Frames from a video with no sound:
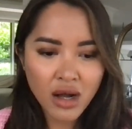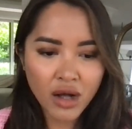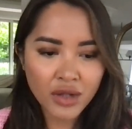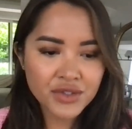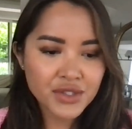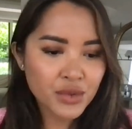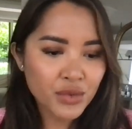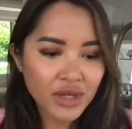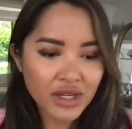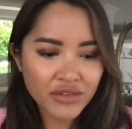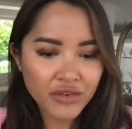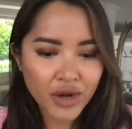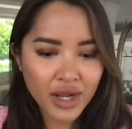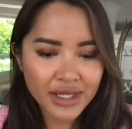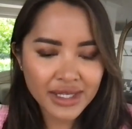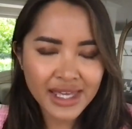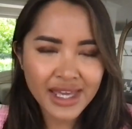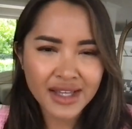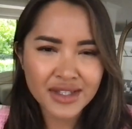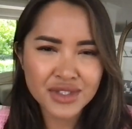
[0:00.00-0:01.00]
I'll do whatever I
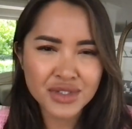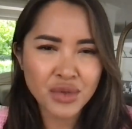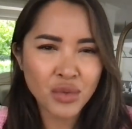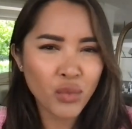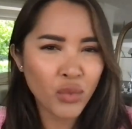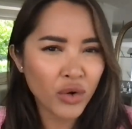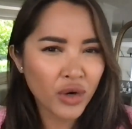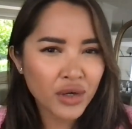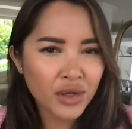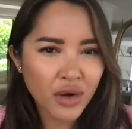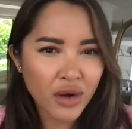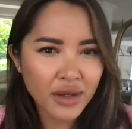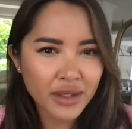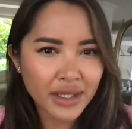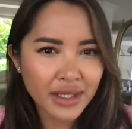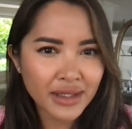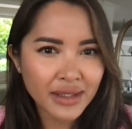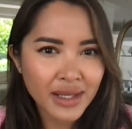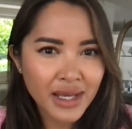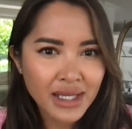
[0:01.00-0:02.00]
can to work on
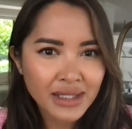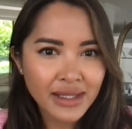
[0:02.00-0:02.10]
it.